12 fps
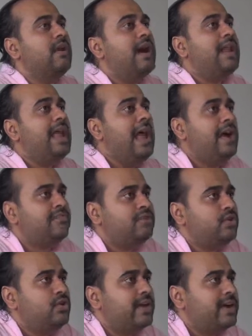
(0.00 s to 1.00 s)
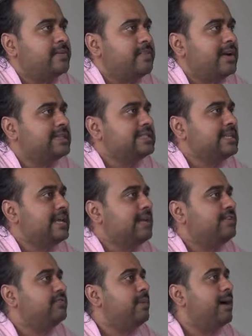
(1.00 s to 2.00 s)
I'll have to look at
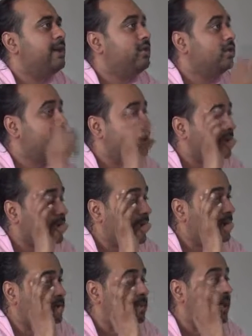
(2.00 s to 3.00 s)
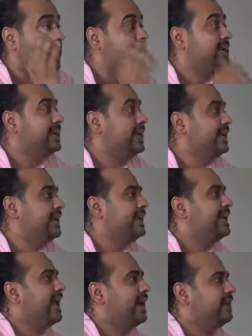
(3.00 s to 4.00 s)
myself by looking at my
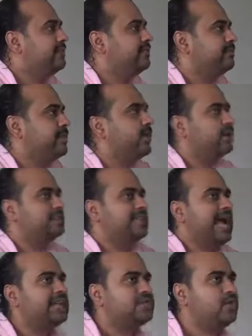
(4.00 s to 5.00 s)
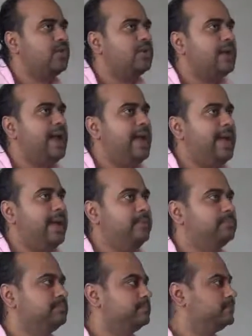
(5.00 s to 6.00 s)
daily life, because that's what I
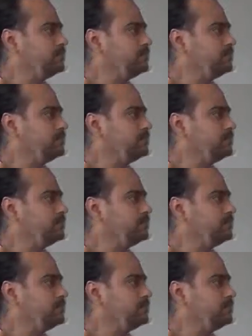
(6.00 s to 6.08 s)
am.